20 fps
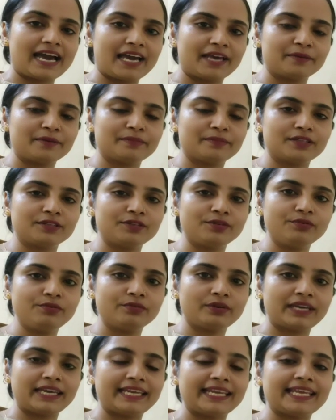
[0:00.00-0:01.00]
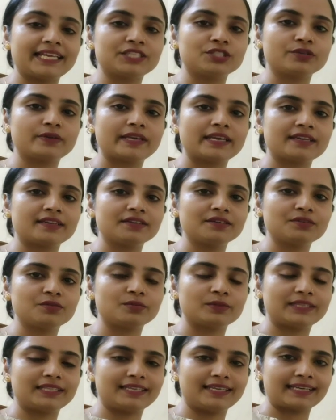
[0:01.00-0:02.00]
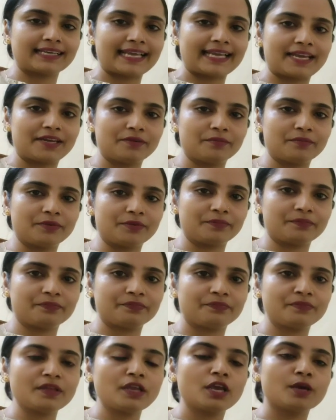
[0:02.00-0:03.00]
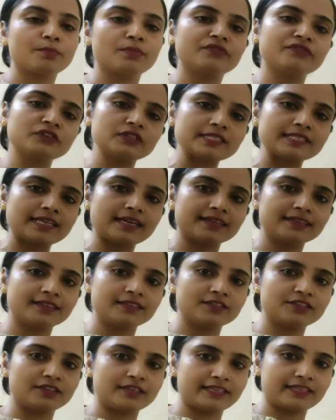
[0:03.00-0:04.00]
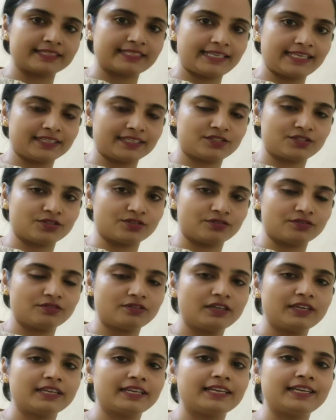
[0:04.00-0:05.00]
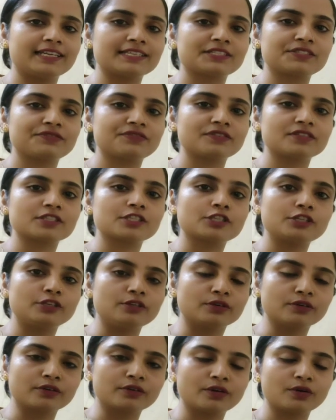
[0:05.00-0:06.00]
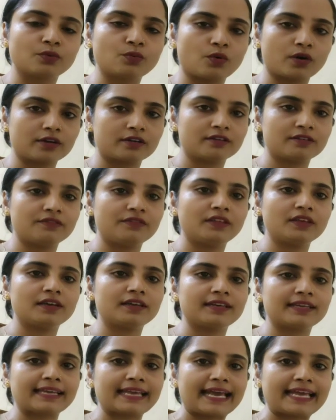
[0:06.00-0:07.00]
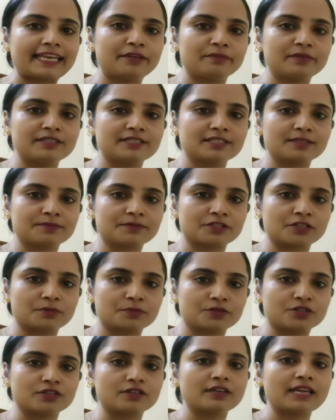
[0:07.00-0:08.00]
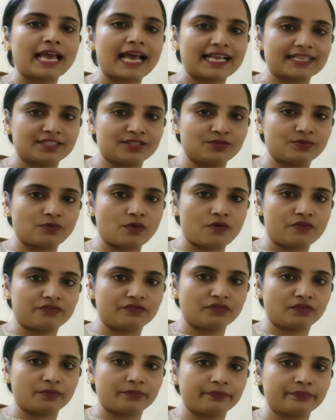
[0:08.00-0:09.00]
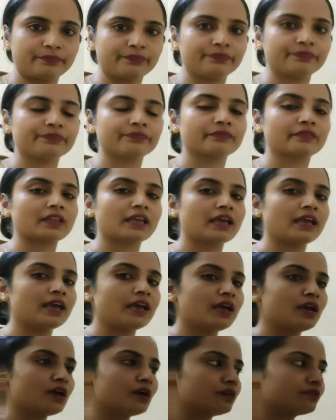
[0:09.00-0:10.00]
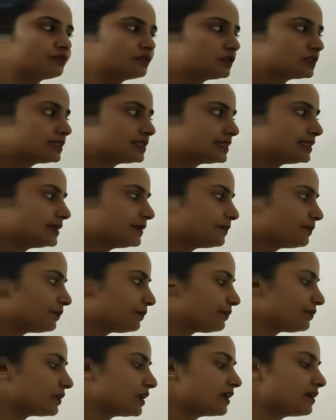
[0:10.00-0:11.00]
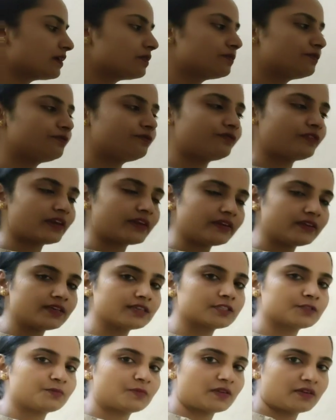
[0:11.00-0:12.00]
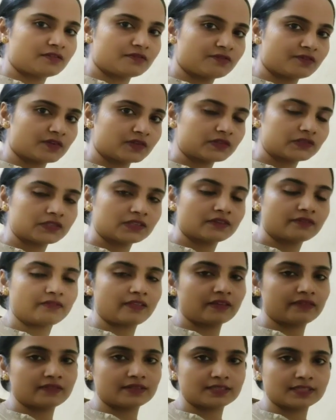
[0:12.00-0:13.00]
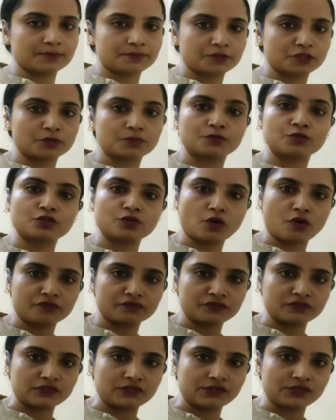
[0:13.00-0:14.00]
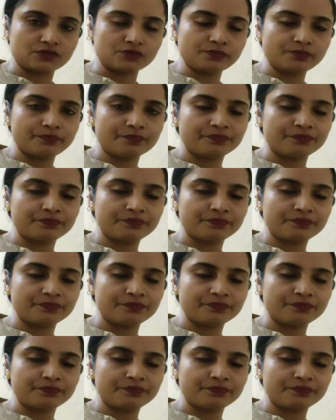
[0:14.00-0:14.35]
I'm Madhu, an educator with an academy. Before starting today's lecture, let's first look what the Unacademy subscription has to offer. Firstly, there are various benefits that the subscription offers you.